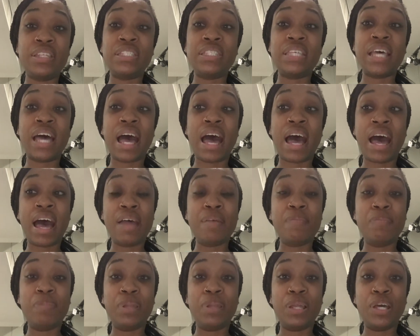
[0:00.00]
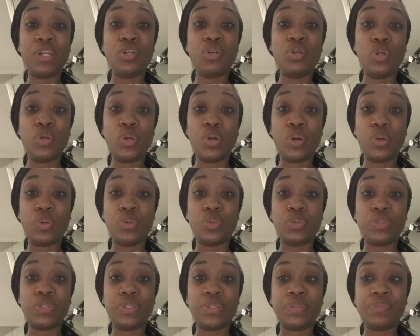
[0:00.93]
to high blood
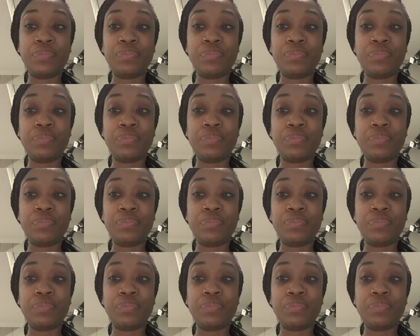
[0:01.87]
glucose.